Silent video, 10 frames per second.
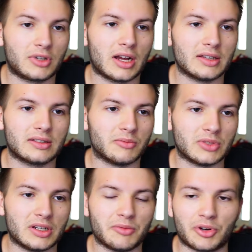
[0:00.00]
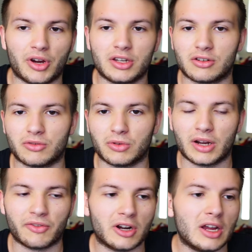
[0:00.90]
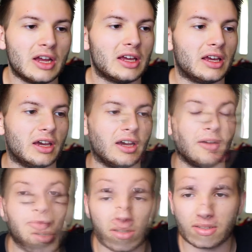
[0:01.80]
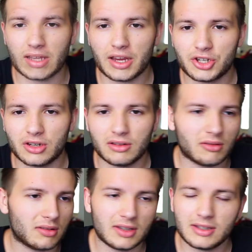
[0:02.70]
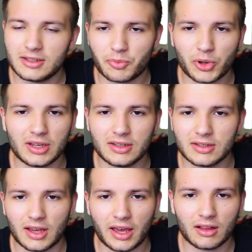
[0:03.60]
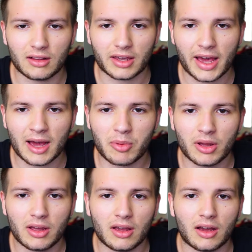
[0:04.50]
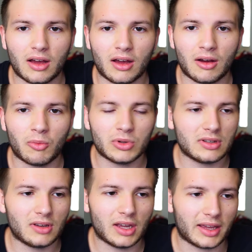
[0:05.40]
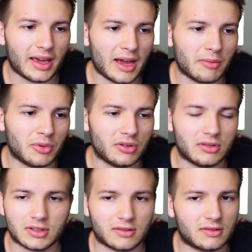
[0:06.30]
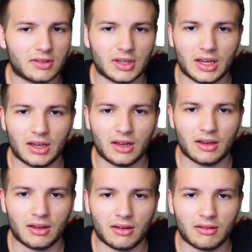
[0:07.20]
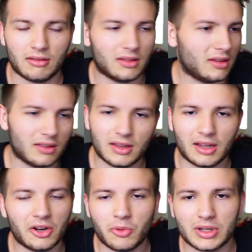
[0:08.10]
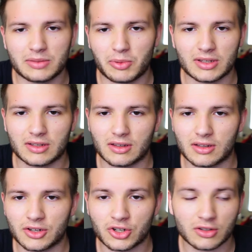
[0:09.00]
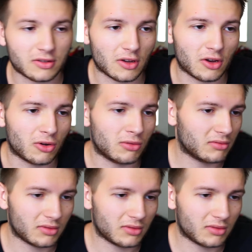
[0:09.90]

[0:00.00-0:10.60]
customs and immigration or whatever. The station, pretty easy to hail a cab. Once you get a cab, you just nobody speaks English, so